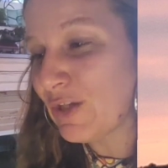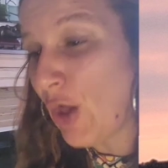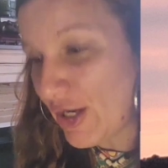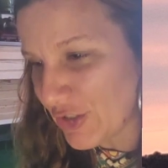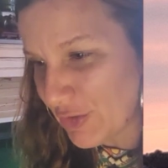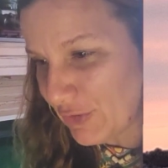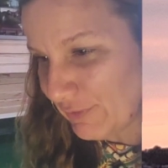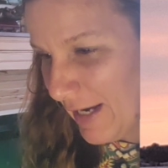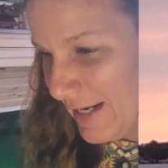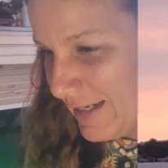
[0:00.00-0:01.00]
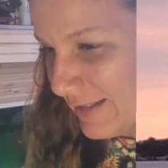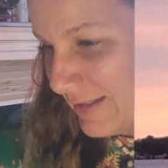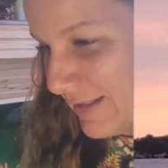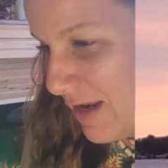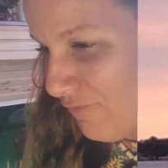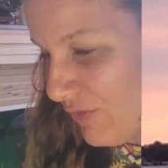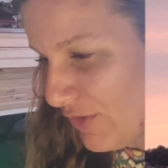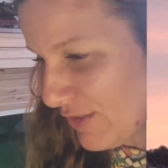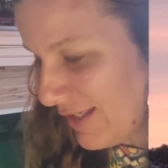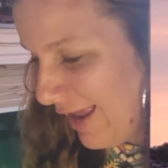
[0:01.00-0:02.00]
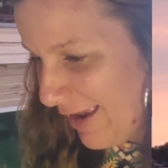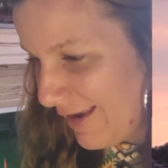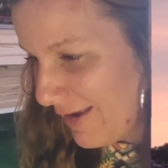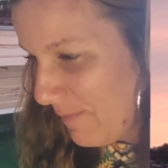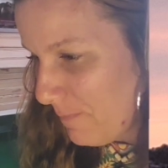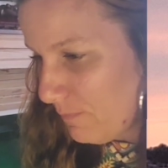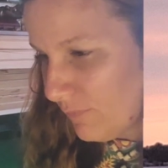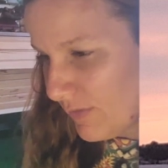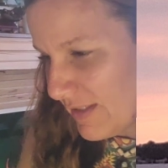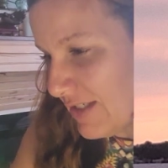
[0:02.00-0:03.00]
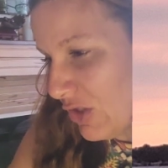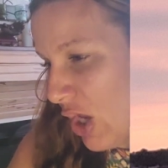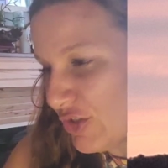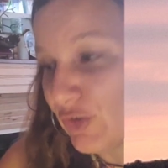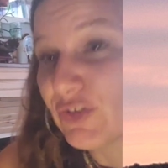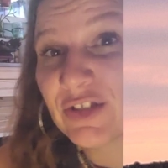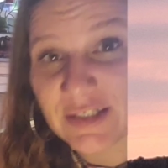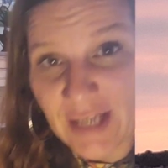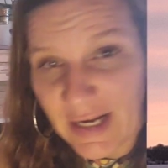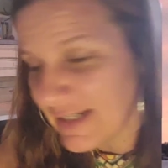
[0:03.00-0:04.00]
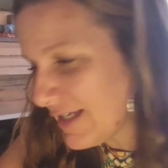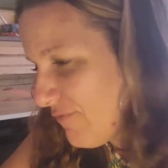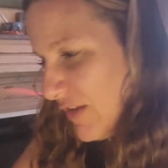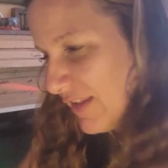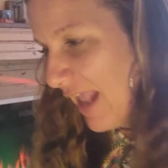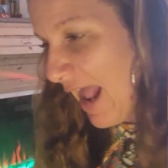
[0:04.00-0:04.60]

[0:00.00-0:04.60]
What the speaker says: logical, right? It feels like this is logical. The scientific, the